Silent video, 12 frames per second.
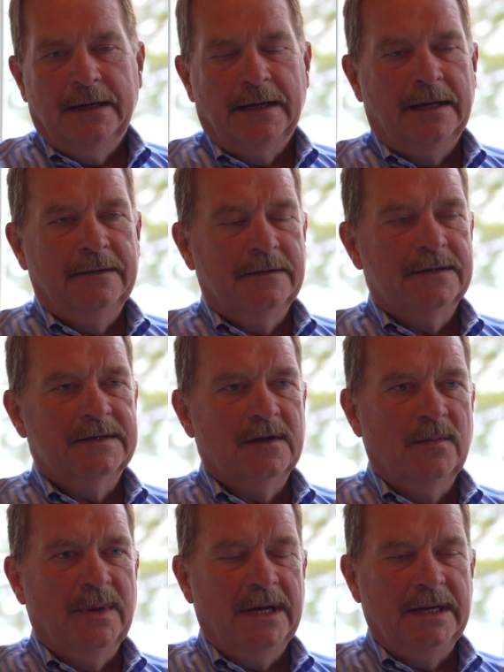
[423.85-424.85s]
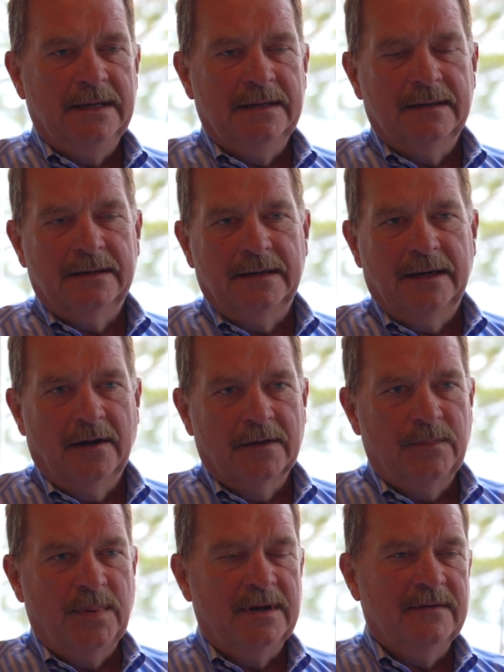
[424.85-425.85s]
And there's so many
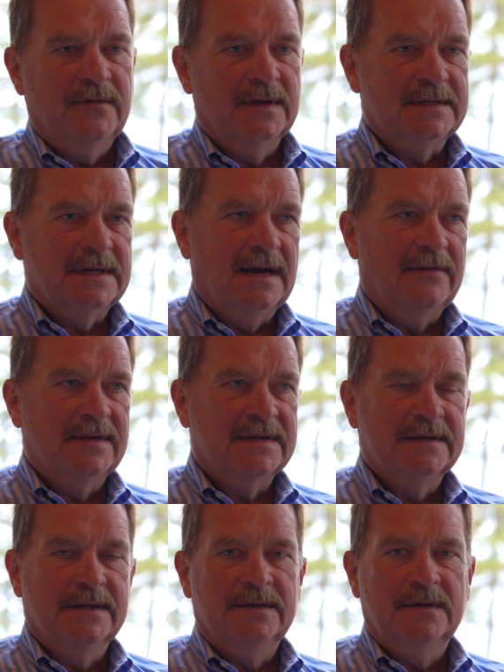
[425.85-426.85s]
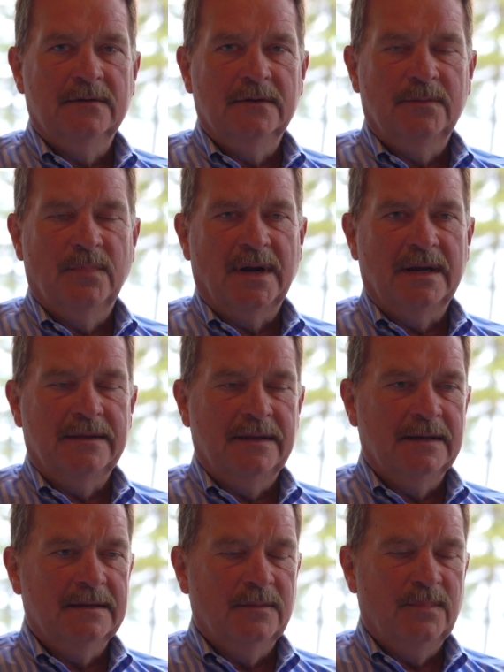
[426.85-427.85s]
health benefits obviously to it, but I
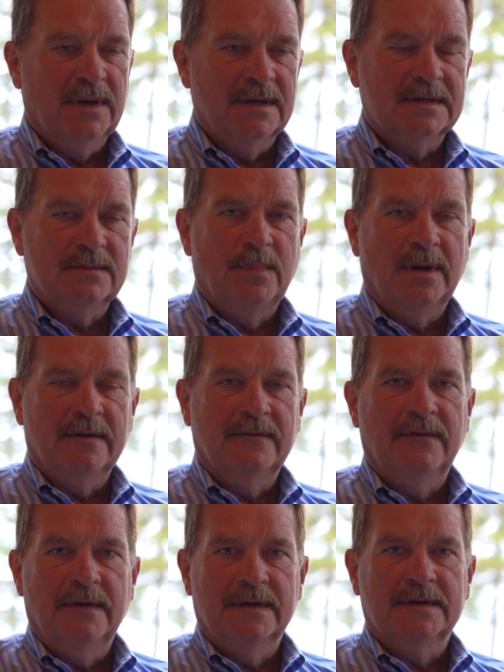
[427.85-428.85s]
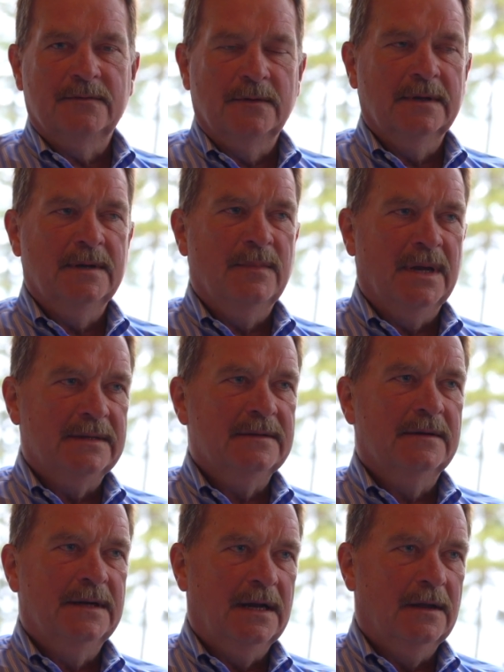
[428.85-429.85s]
think the biggest benefit is really
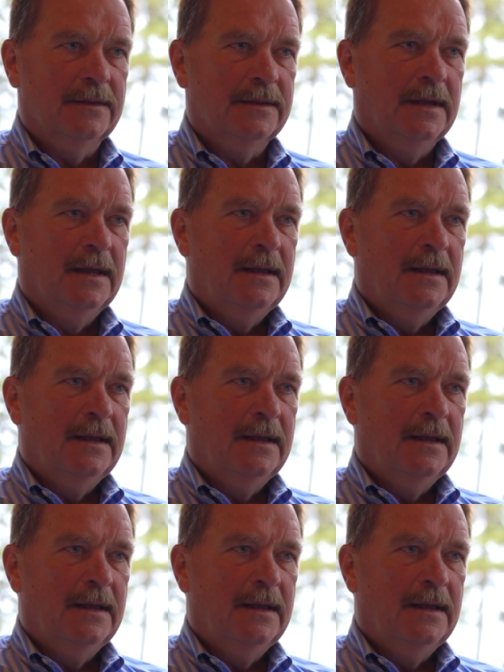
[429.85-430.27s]
mental health.